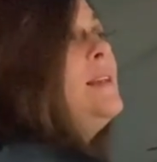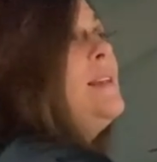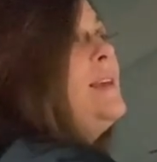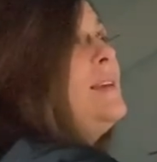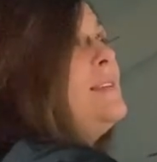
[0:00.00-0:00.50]

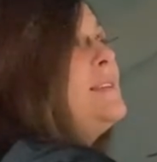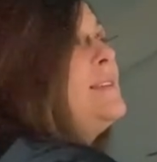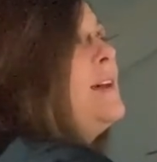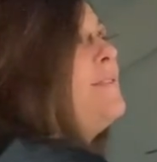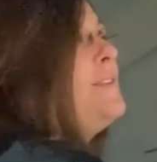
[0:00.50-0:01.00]
This is
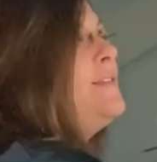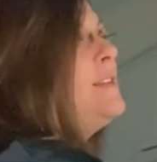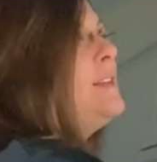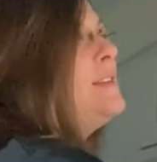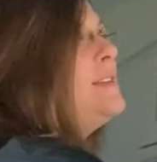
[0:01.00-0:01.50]
not 50,
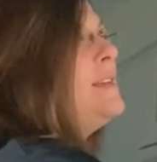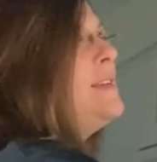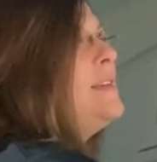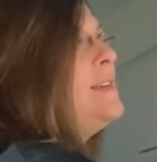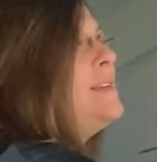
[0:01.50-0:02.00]
because
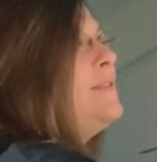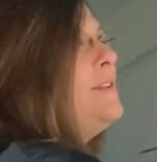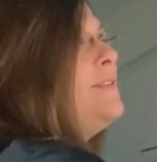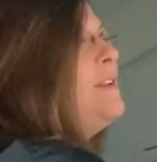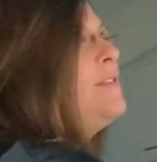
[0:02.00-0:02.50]
this,
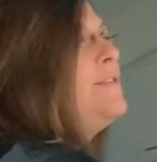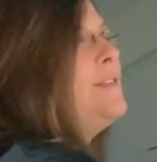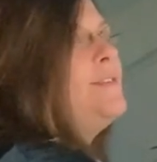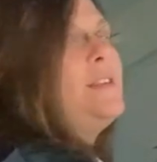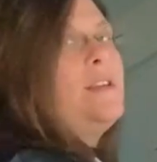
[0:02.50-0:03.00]
50 over
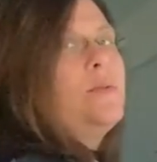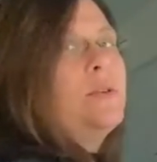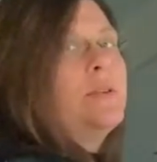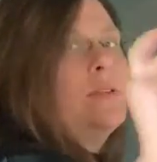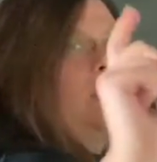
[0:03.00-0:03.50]
50
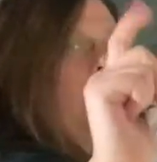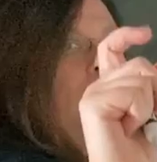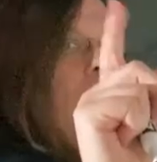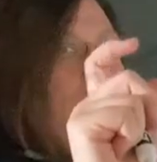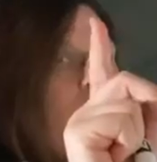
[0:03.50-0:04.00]
equals
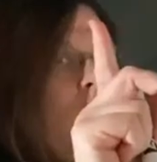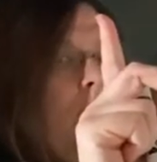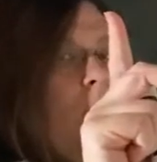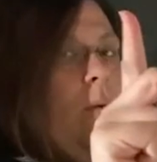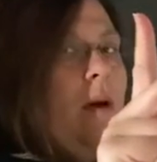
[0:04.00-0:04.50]

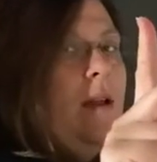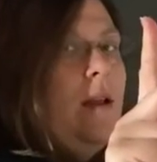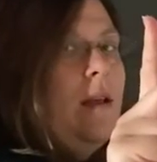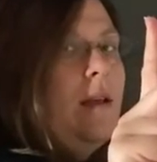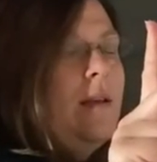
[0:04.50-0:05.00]

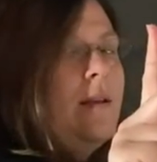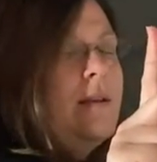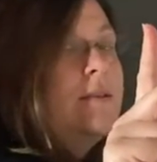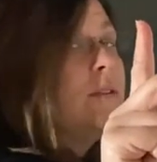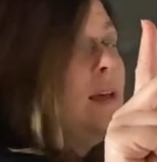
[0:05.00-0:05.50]
1.
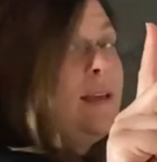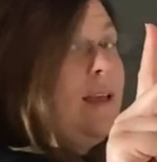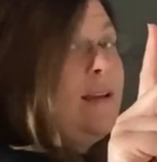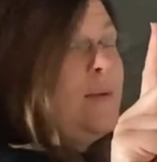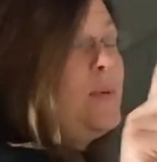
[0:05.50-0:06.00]
So that
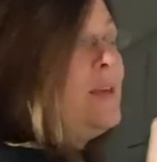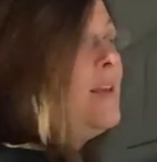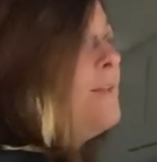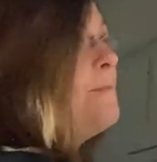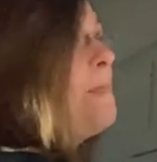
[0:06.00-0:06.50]
cannot be
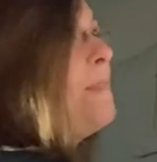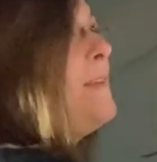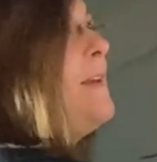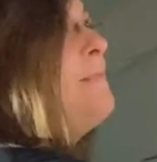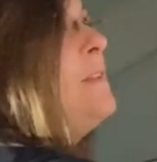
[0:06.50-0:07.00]
it,
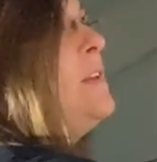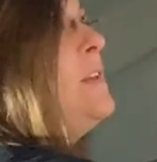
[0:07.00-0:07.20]
okay?